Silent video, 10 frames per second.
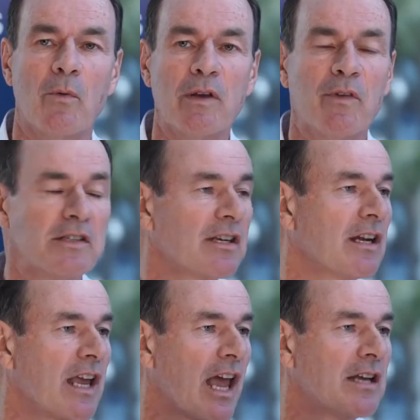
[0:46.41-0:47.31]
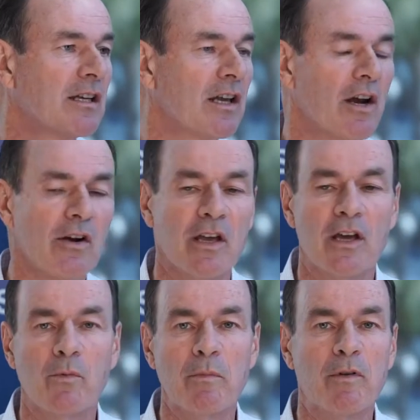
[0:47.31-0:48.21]
We invested in
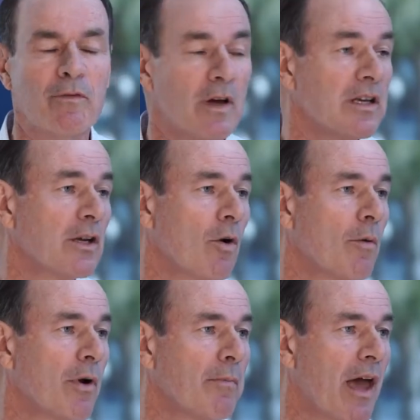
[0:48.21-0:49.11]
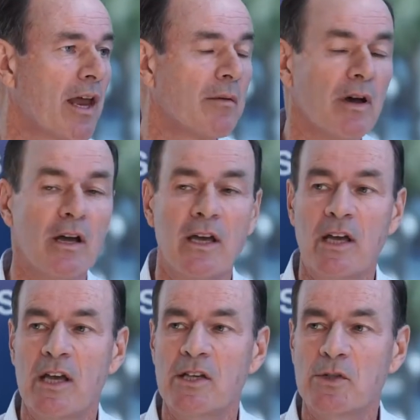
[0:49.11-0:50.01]
Candelaria. We've been funding Cobre Panama.
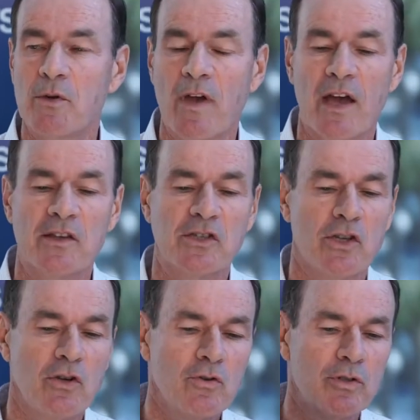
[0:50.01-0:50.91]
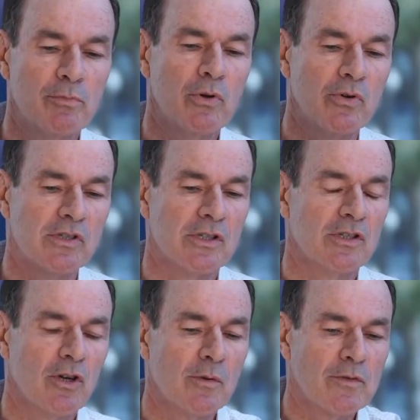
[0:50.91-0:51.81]
So we've had this huge boost
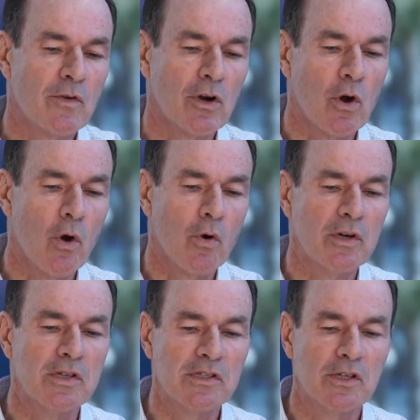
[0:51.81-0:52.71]
in terms of our gold and